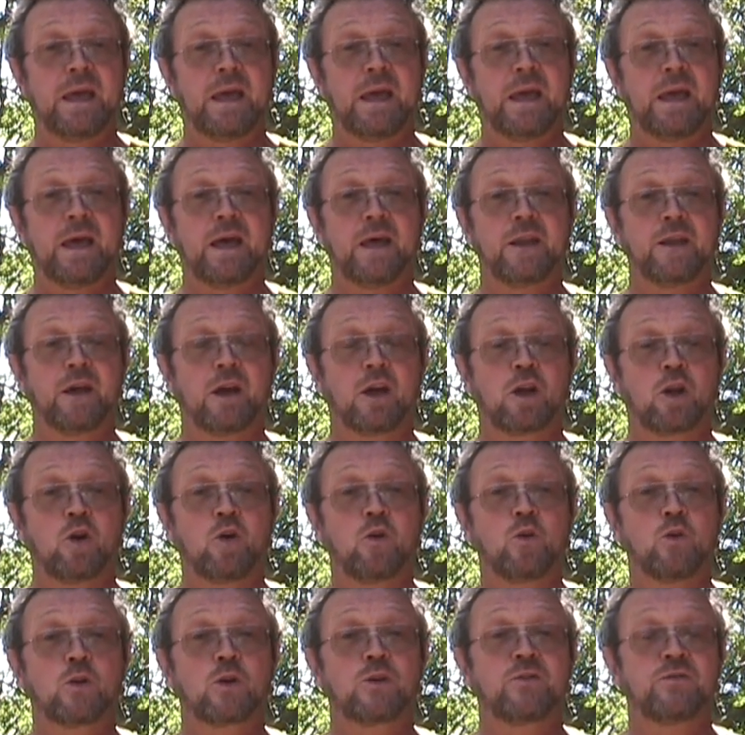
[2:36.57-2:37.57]
and a
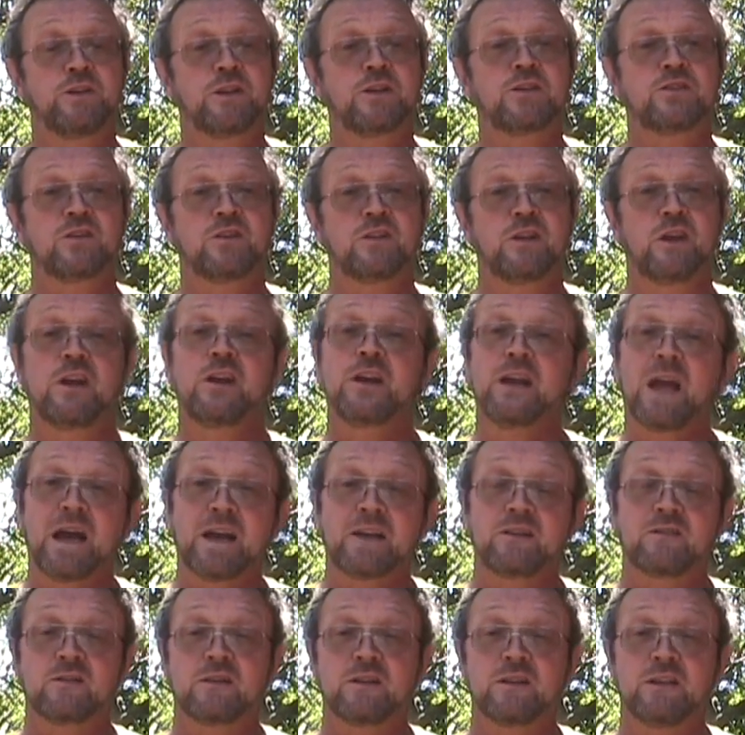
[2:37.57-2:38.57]
cooler fits in there
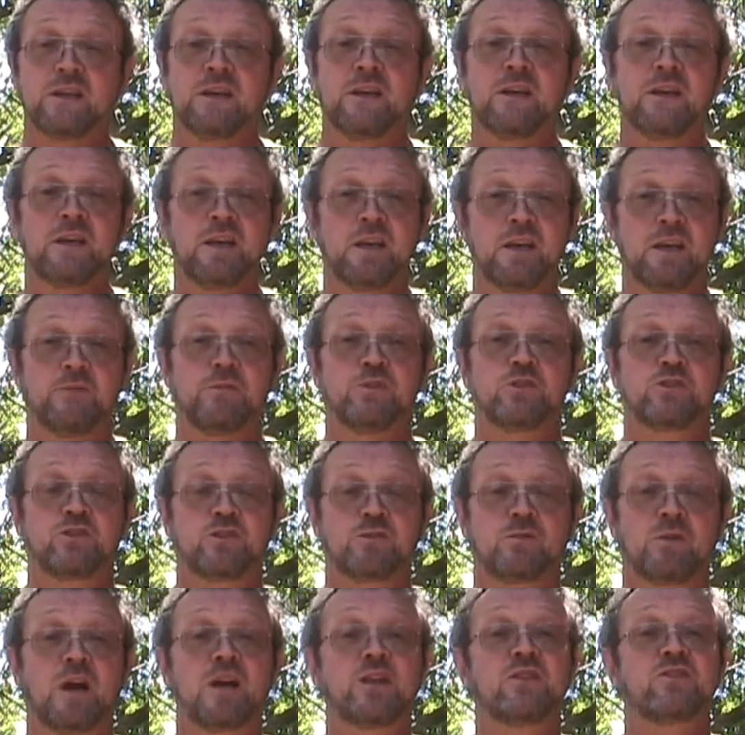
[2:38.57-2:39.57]
nicely if it's
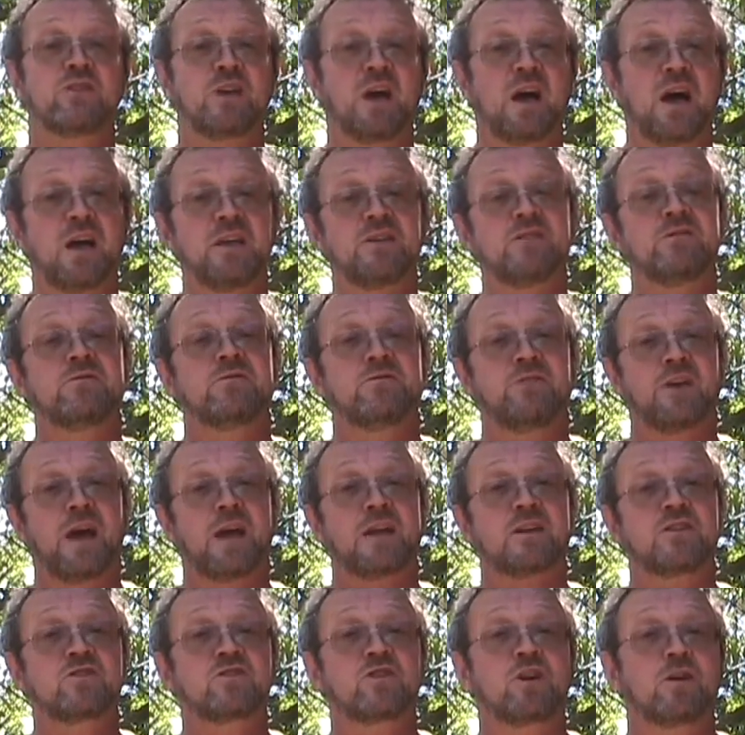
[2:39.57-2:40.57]
the right size. In
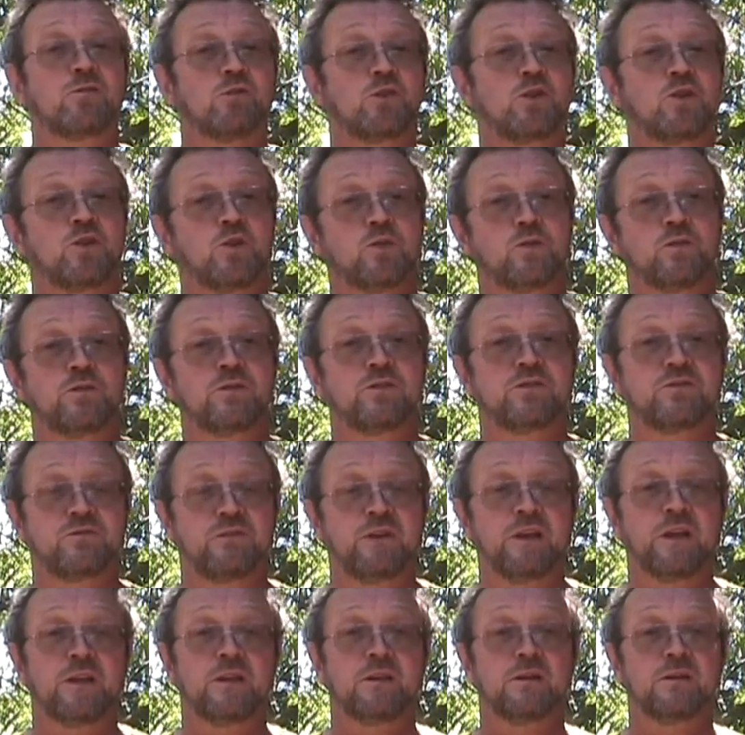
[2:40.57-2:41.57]
fact, several coolers
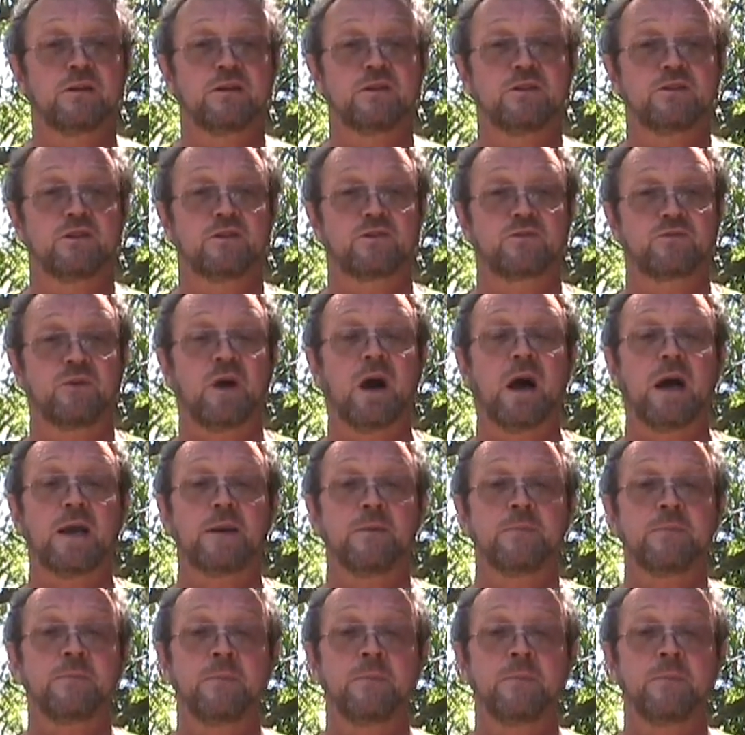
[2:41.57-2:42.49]
fit just fine.